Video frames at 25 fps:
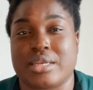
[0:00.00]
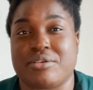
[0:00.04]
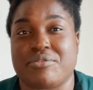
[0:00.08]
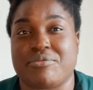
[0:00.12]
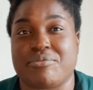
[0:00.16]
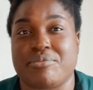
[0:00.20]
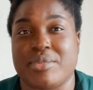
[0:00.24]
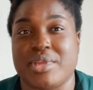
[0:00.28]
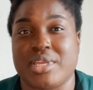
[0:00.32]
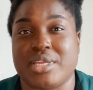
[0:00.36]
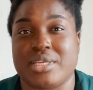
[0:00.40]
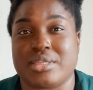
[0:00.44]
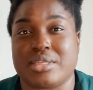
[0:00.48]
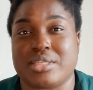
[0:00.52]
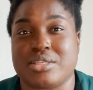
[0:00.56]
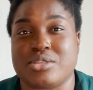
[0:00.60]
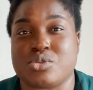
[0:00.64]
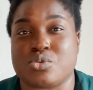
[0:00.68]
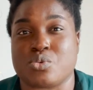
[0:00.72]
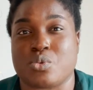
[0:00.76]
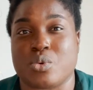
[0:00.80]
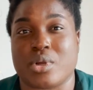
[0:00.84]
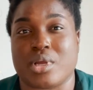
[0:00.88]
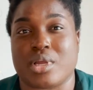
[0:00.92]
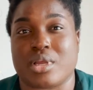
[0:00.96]
of make things
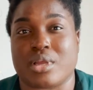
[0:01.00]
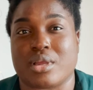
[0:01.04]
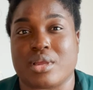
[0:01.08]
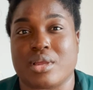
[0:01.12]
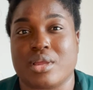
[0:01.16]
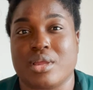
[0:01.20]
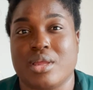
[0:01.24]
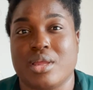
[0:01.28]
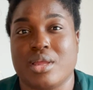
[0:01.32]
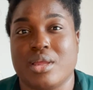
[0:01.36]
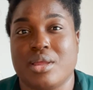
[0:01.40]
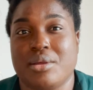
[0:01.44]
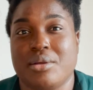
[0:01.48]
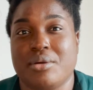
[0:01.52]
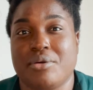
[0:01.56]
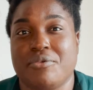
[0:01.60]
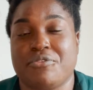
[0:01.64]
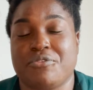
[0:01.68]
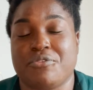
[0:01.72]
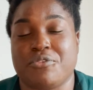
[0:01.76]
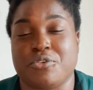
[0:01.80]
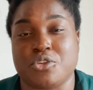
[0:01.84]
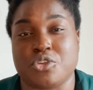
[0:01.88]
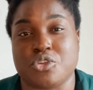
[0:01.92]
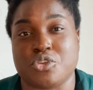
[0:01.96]
work
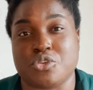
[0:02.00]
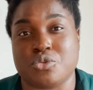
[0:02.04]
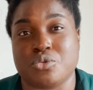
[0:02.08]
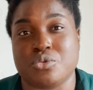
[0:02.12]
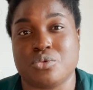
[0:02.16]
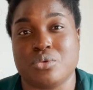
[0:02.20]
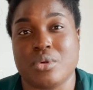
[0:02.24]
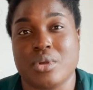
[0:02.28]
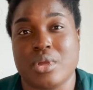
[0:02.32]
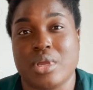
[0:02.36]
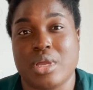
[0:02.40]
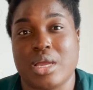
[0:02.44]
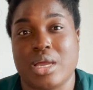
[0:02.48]
for you.